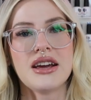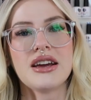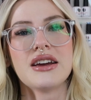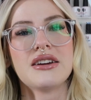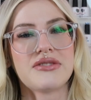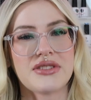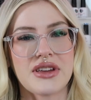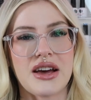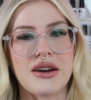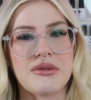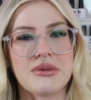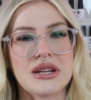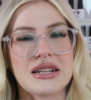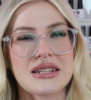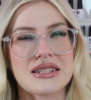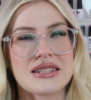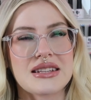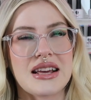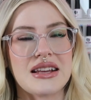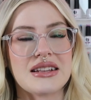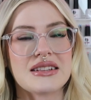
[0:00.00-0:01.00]
if that
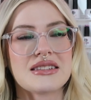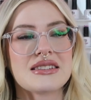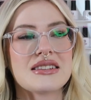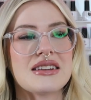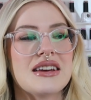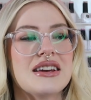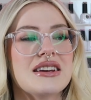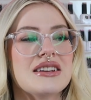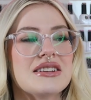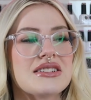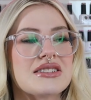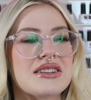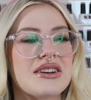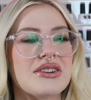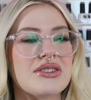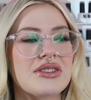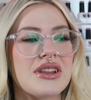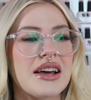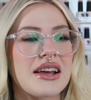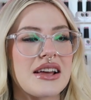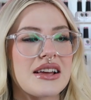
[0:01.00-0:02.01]
makes sense.
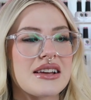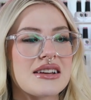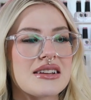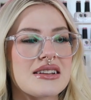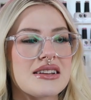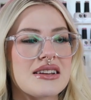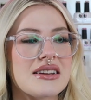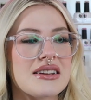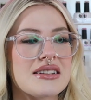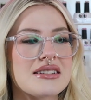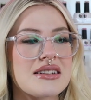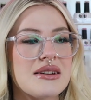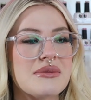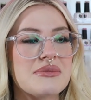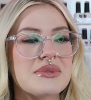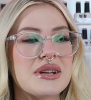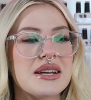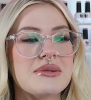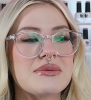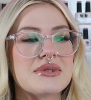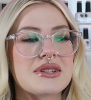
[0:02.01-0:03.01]
So like,
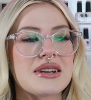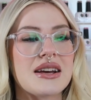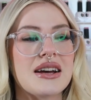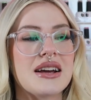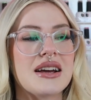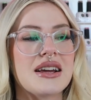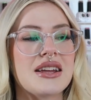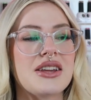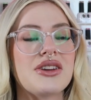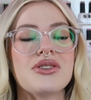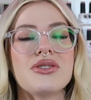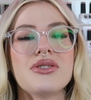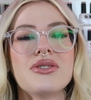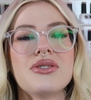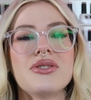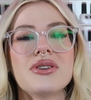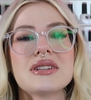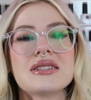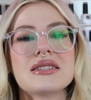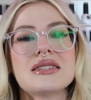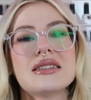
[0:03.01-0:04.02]
sometimes
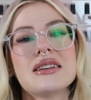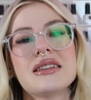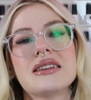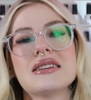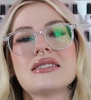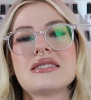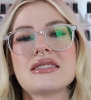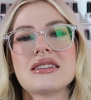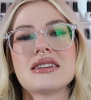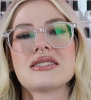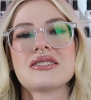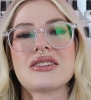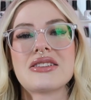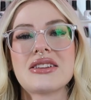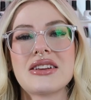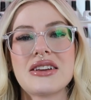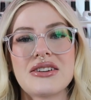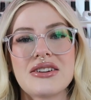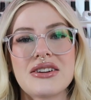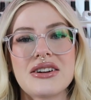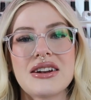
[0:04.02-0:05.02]
you see these things on the
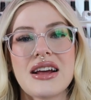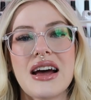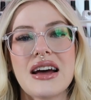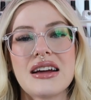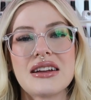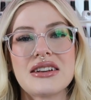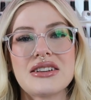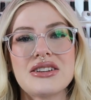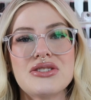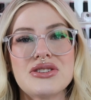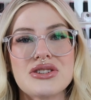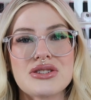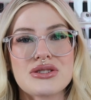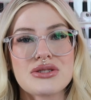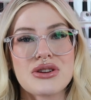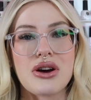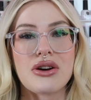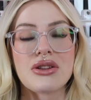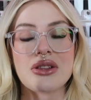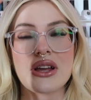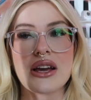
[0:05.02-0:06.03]
internet and you just
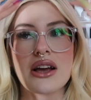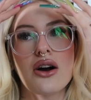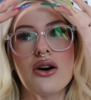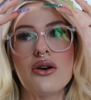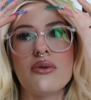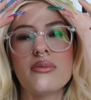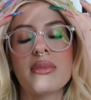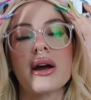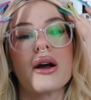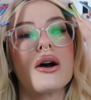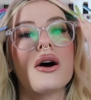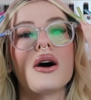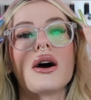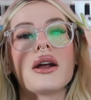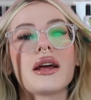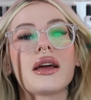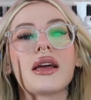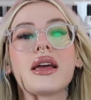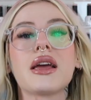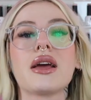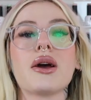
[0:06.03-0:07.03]
go like, oh my god,
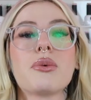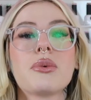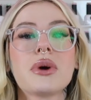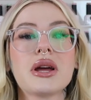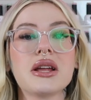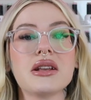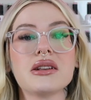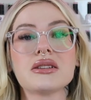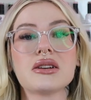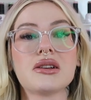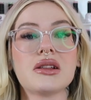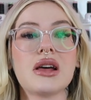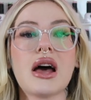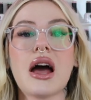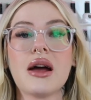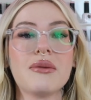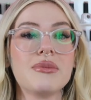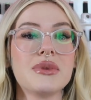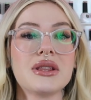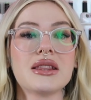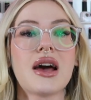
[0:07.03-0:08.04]
I can't wait until
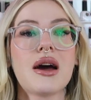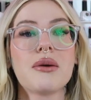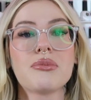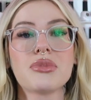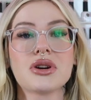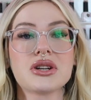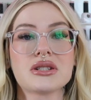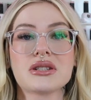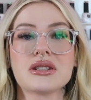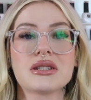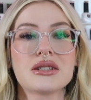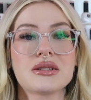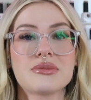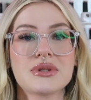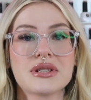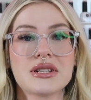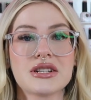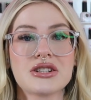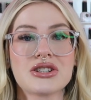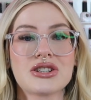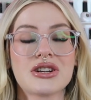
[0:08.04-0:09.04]
I'm in that person's
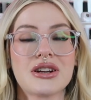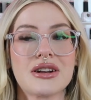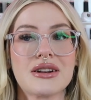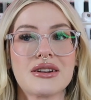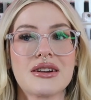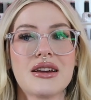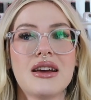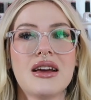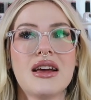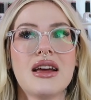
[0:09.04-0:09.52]
position.